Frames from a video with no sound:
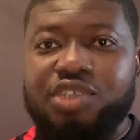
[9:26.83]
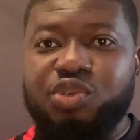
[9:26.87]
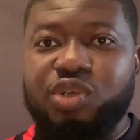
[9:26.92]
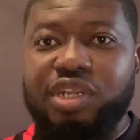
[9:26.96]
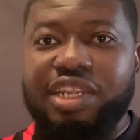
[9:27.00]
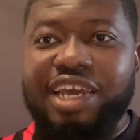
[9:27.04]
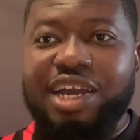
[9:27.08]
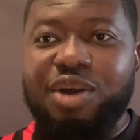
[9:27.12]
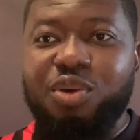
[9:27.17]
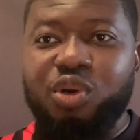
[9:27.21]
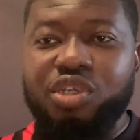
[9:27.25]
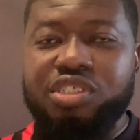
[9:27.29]

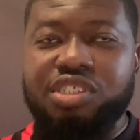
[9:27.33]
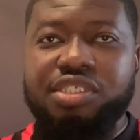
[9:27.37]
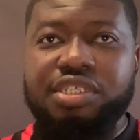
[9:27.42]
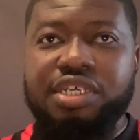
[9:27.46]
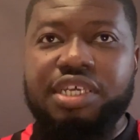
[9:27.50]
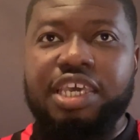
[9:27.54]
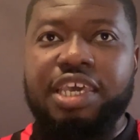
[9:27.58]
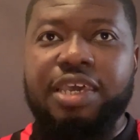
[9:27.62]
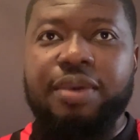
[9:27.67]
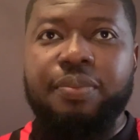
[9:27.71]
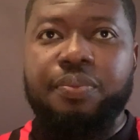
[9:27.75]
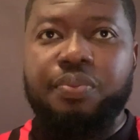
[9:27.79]
Actually, I watched
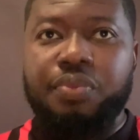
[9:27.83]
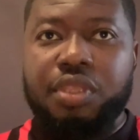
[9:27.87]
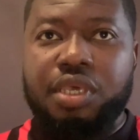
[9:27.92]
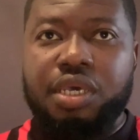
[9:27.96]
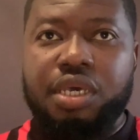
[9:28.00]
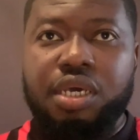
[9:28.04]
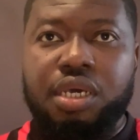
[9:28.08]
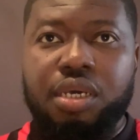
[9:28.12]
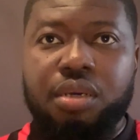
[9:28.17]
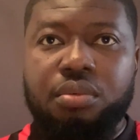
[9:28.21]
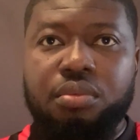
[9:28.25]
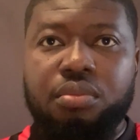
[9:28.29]
the game.
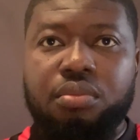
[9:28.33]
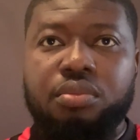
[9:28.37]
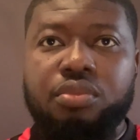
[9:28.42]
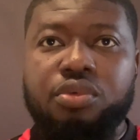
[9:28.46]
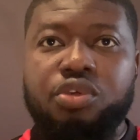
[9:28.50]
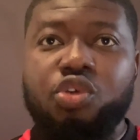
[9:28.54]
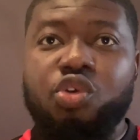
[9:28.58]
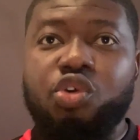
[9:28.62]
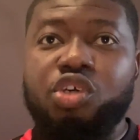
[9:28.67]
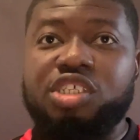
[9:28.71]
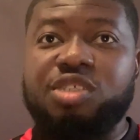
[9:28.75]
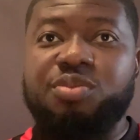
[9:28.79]

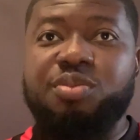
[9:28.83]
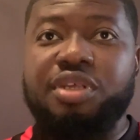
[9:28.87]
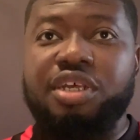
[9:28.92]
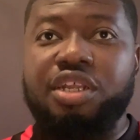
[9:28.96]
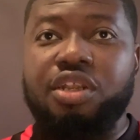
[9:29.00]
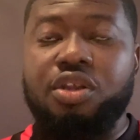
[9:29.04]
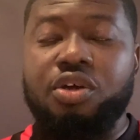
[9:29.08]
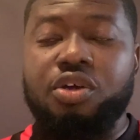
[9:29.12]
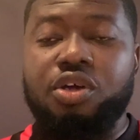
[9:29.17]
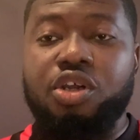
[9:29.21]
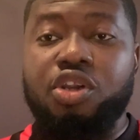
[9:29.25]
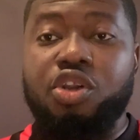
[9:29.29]
It's
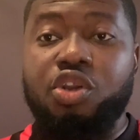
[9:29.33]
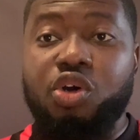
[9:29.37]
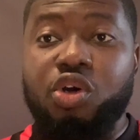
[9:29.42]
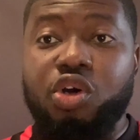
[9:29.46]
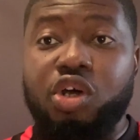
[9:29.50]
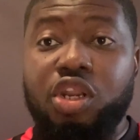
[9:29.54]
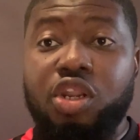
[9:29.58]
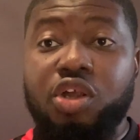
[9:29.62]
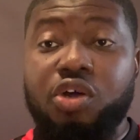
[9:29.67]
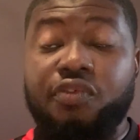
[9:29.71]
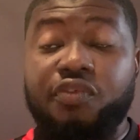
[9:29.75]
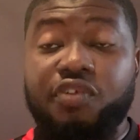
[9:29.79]
been a
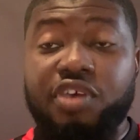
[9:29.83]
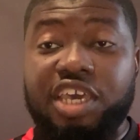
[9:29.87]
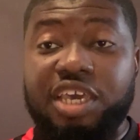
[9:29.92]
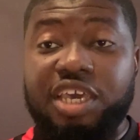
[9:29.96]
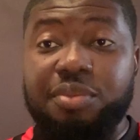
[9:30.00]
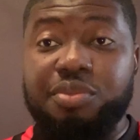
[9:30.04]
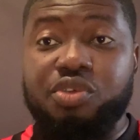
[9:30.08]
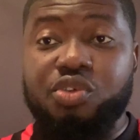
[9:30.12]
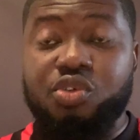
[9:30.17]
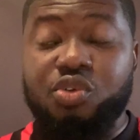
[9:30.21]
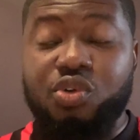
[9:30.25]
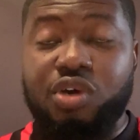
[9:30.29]
lot of
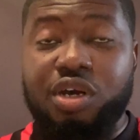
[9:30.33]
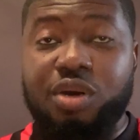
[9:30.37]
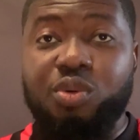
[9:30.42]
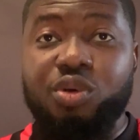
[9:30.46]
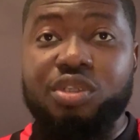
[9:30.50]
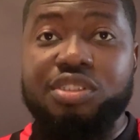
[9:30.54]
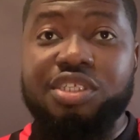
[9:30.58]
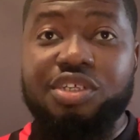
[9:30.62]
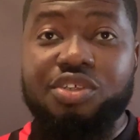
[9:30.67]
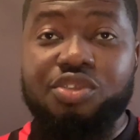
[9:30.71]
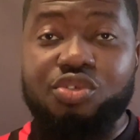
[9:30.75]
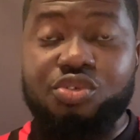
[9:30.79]
games, so I
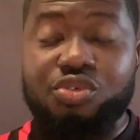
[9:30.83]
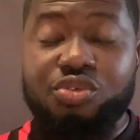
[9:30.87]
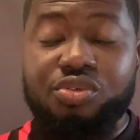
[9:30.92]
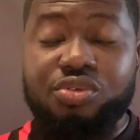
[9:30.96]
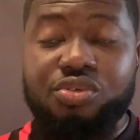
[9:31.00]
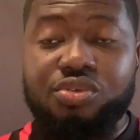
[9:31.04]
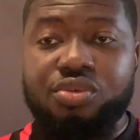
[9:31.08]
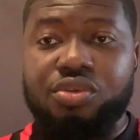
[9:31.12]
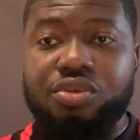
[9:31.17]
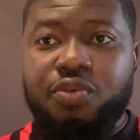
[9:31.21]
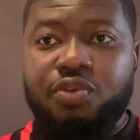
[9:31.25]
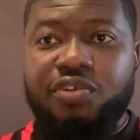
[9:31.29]
wanted
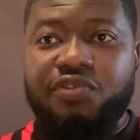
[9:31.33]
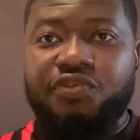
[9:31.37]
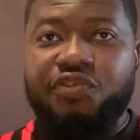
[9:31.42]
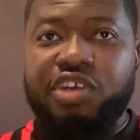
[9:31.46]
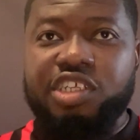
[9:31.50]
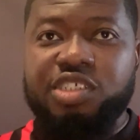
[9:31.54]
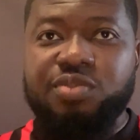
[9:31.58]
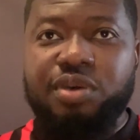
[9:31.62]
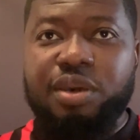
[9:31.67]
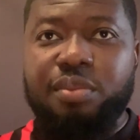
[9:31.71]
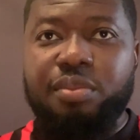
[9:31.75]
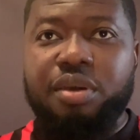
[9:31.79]
to
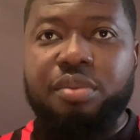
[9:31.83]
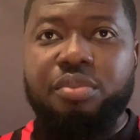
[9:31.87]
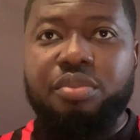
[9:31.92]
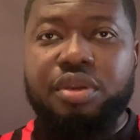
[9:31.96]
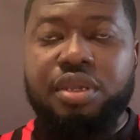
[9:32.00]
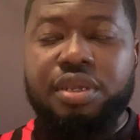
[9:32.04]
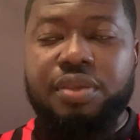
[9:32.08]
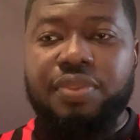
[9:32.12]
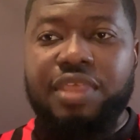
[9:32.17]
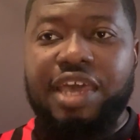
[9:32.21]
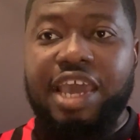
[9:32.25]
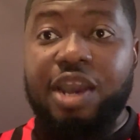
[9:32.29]
refresh my
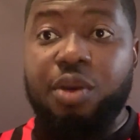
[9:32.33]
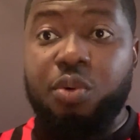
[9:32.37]
memory.